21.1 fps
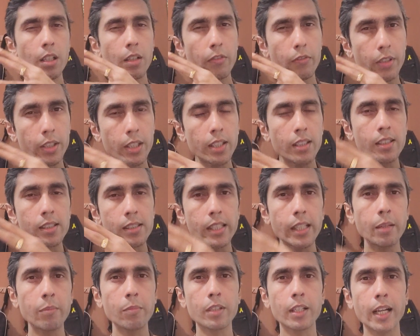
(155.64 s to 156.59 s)
within the
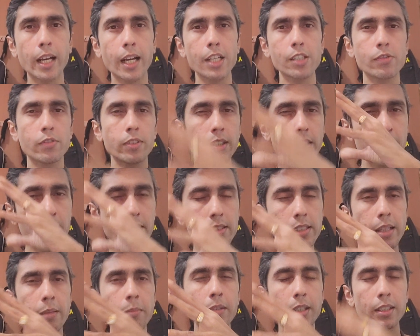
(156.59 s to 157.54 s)
same clash, within the
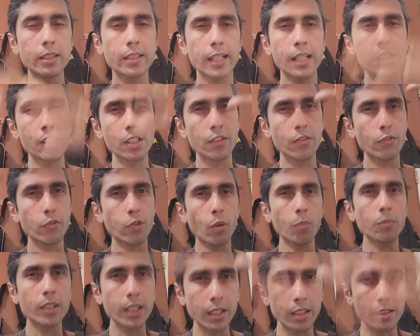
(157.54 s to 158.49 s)
same contention
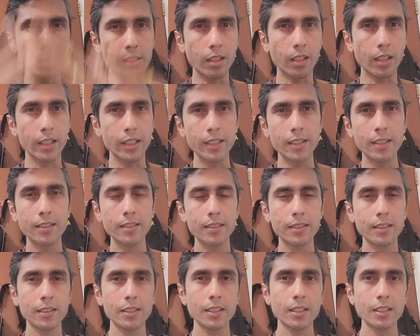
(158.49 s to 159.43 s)
from the other side.
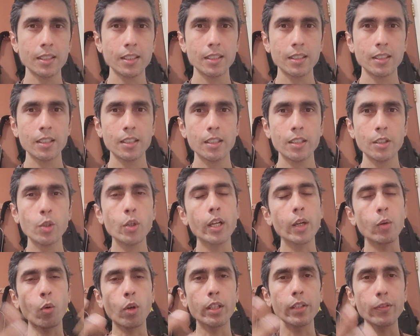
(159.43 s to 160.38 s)
Look
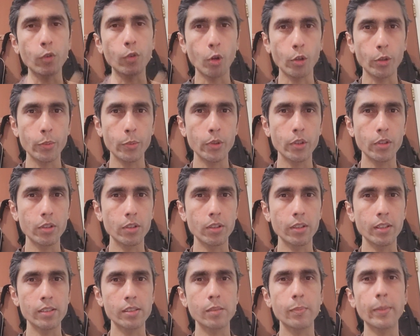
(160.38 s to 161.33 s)
at what they've contributed to
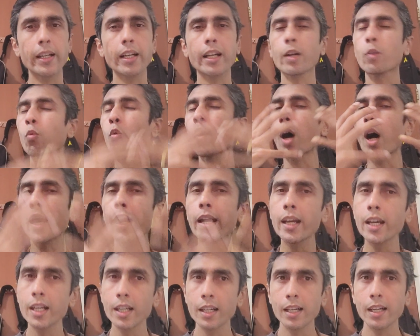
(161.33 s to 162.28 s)
this debate and
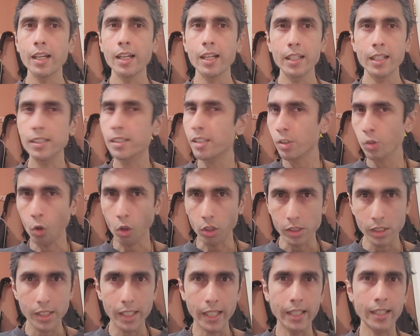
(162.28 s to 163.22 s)
why is it
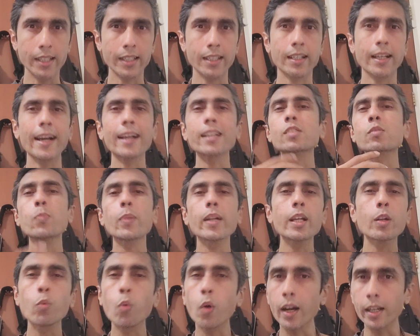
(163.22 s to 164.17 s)
not standing.
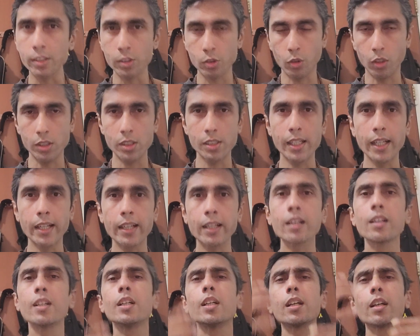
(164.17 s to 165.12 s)
Explain why it's not
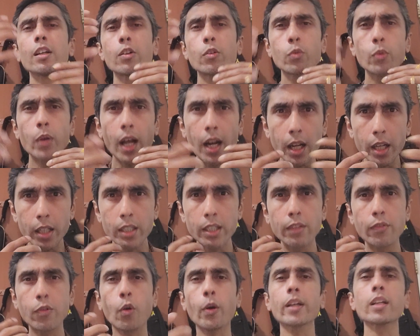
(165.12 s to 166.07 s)
standing
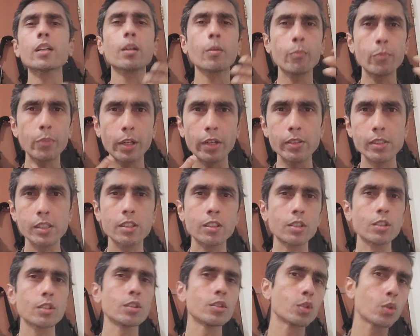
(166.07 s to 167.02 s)
relative or in comparison
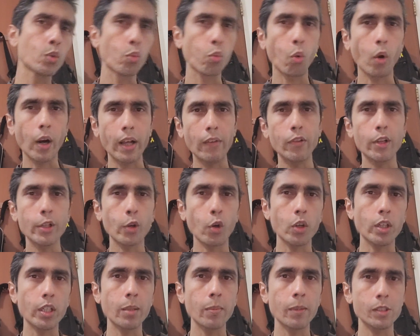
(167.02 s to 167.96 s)
to whatever
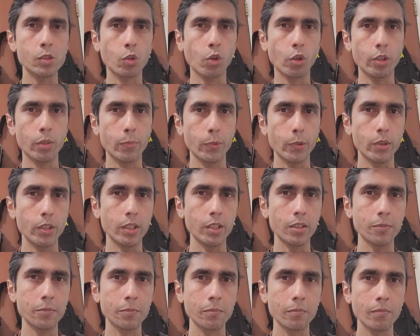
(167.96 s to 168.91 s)
your team has contributed
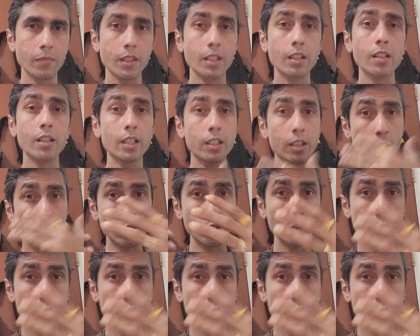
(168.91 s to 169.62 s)
in the